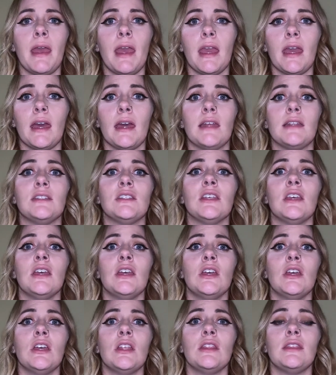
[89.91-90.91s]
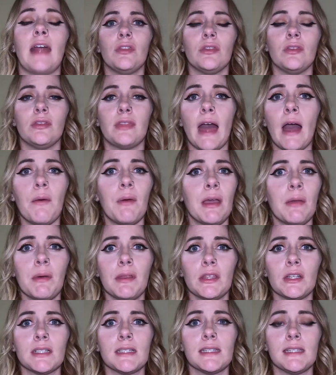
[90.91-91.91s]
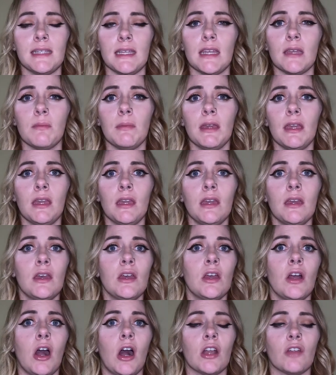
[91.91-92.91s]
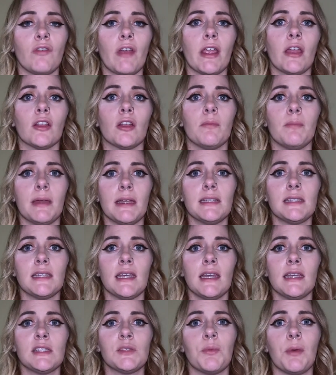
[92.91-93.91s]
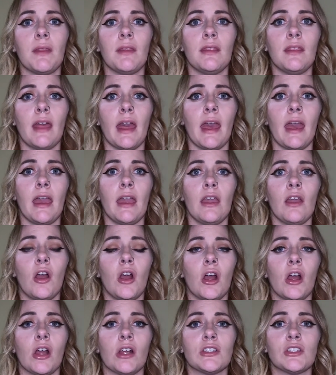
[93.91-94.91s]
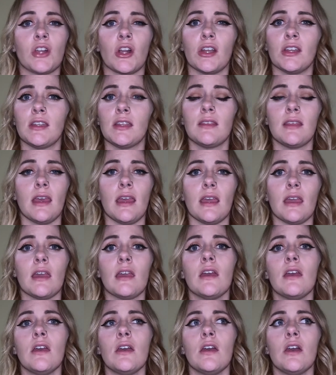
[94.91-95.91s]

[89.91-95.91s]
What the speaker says: And that way, when they're seeing me on a regular basis, when they are starting to think,